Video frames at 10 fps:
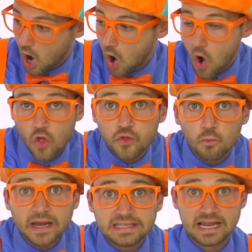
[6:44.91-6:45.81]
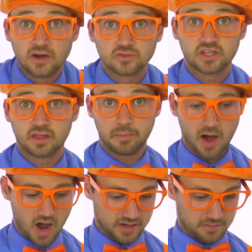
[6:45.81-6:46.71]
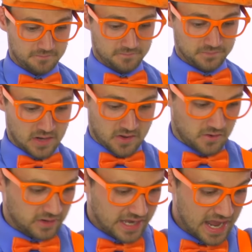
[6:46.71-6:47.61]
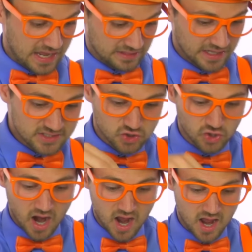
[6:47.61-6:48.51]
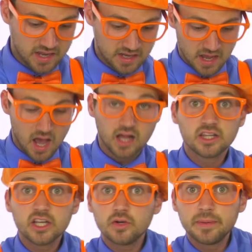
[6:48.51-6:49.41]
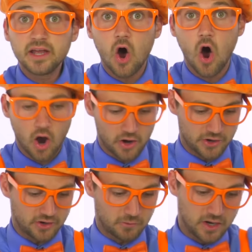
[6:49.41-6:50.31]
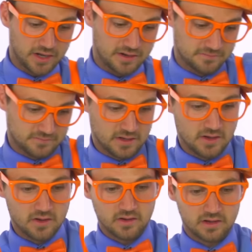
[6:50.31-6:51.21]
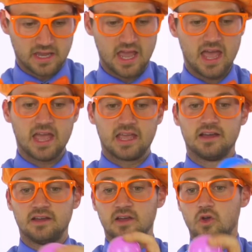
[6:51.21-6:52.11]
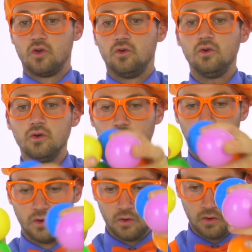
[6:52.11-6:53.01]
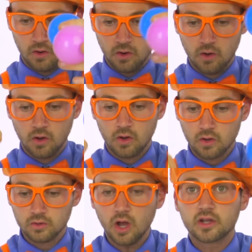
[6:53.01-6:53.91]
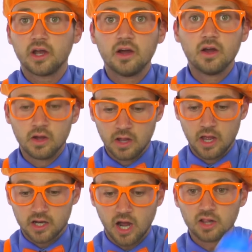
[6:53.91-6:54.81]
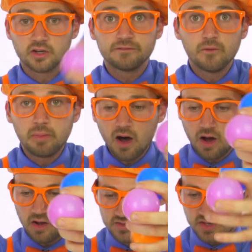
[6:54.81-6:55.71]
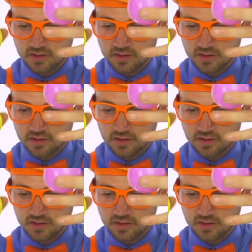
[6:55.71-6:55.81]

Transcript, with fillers: all the way down to the bottom. Okay, let's try a little bit harder one. Okay. Ooh, look, colorful balls.